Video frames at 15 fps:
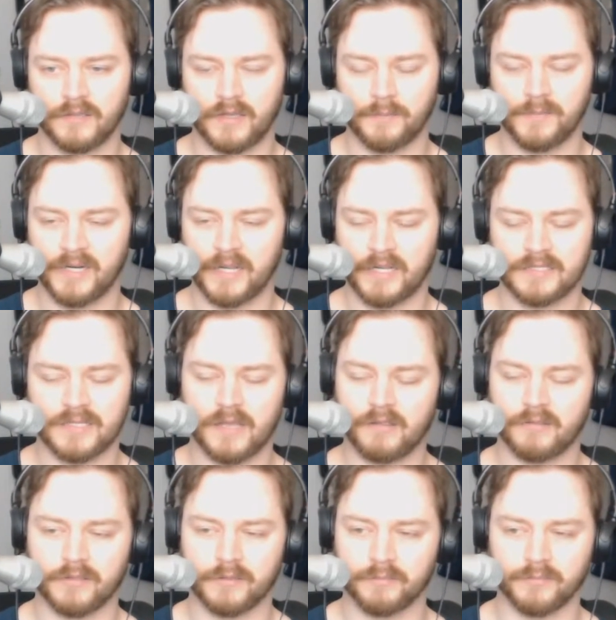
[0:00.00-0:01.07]
I mean, I
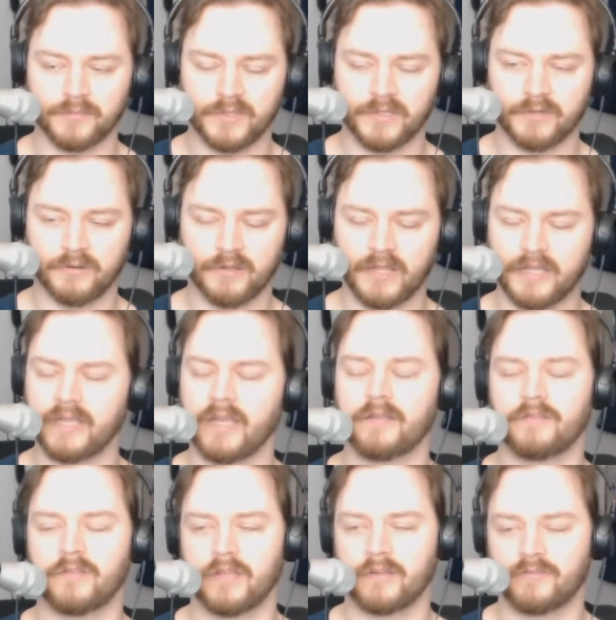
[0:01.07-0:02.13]
tell them,
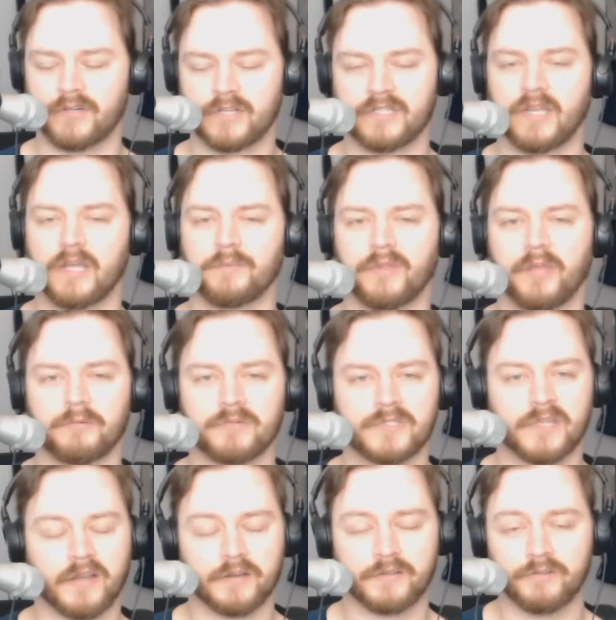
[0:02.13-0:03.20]
like for example, I was
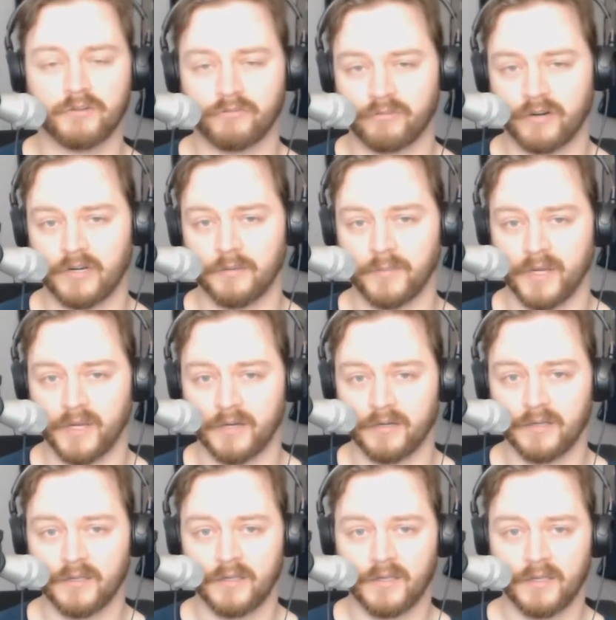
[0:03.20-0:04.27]
talking to a friend of
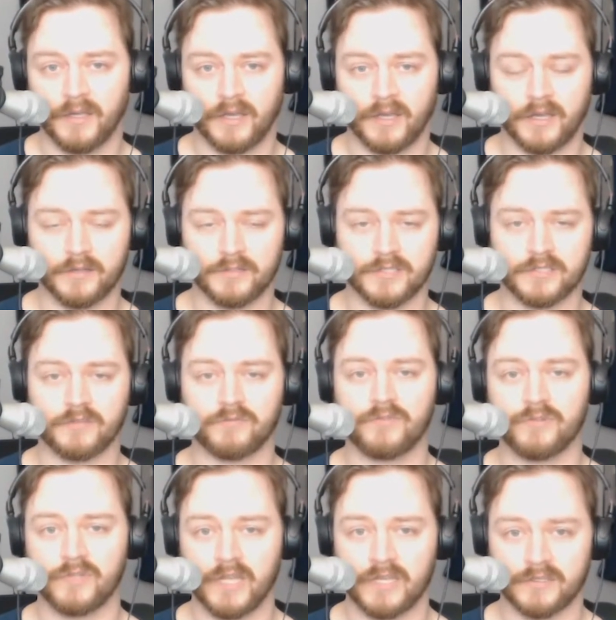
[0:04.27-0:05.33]
mine just a
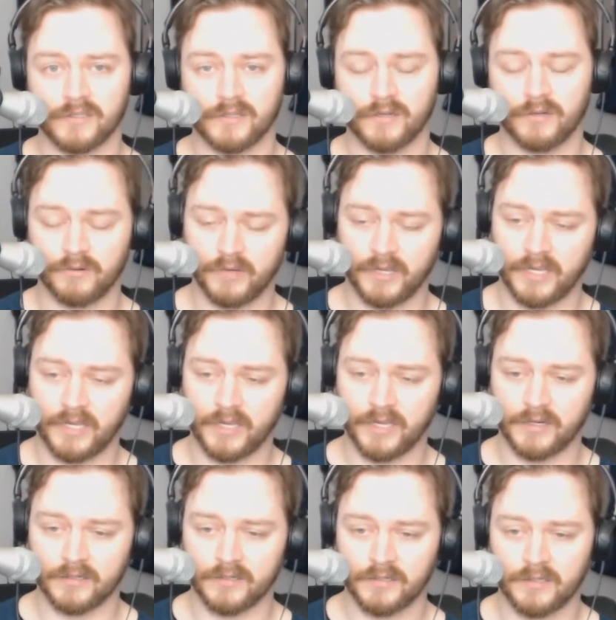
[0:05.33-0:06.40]
few days ago,
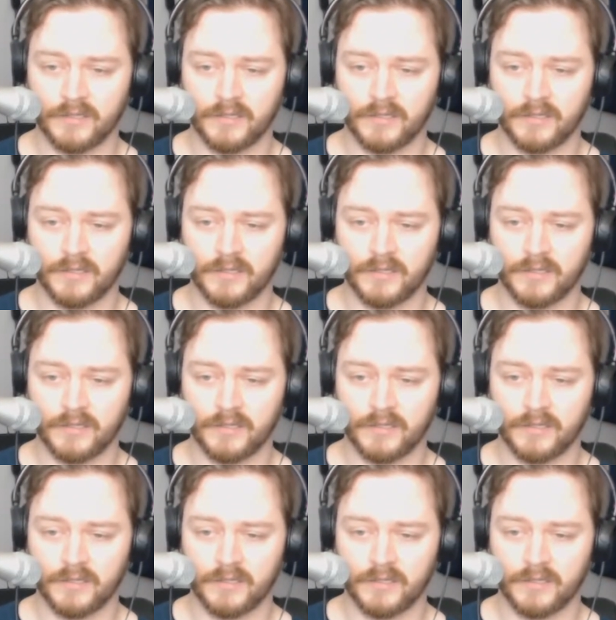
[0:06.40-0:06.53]
and